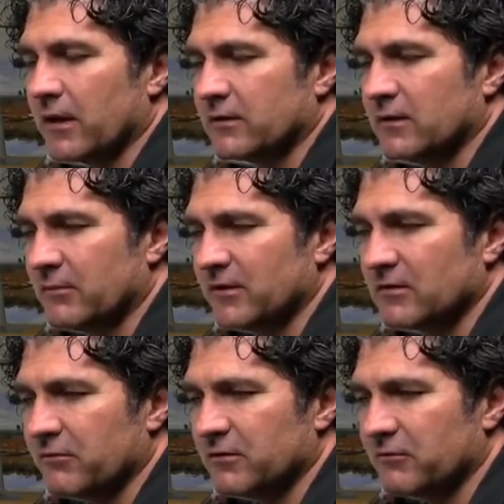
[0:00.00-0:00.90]
like to think of
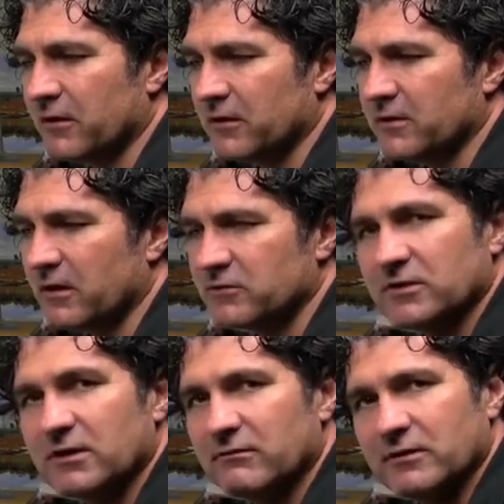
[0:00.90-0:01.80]
myself as a fairly
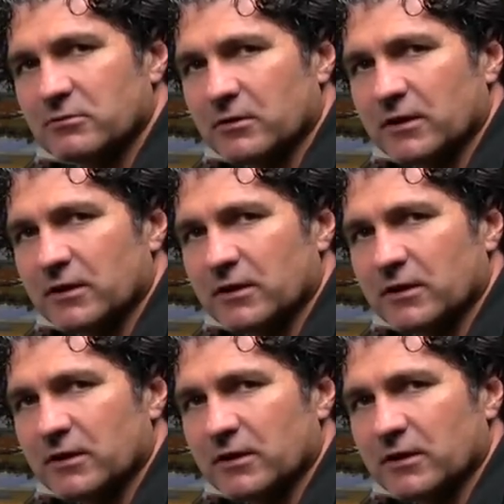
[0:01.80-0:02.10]
intelligent individual.